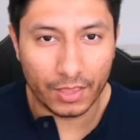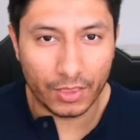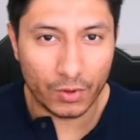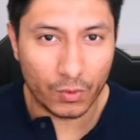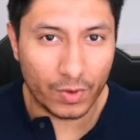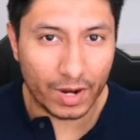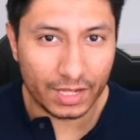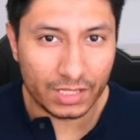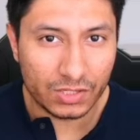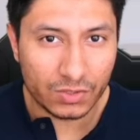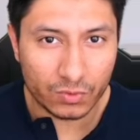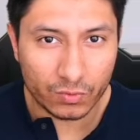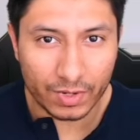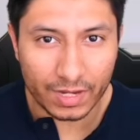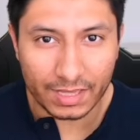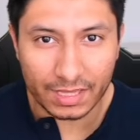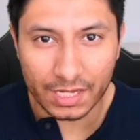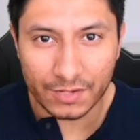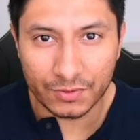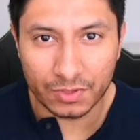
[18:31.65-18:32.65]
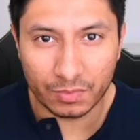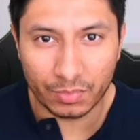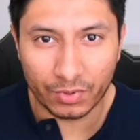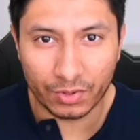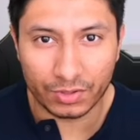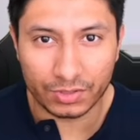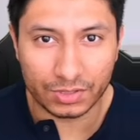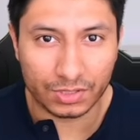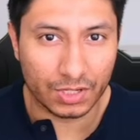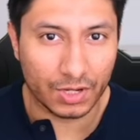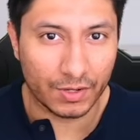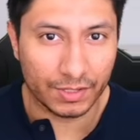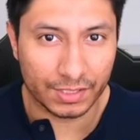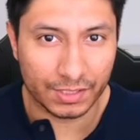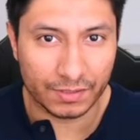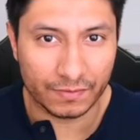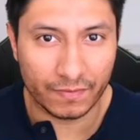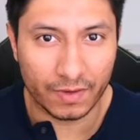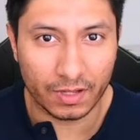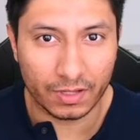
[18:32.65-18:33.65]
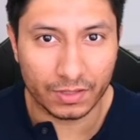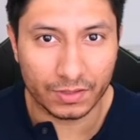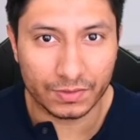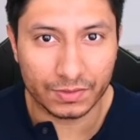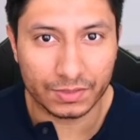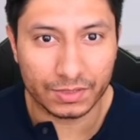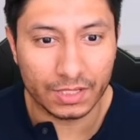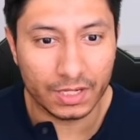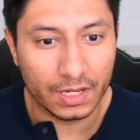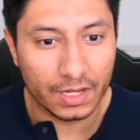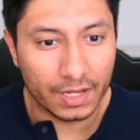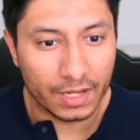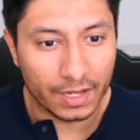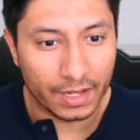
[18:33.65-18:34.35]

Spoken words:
The way to rate these reports goes as follows.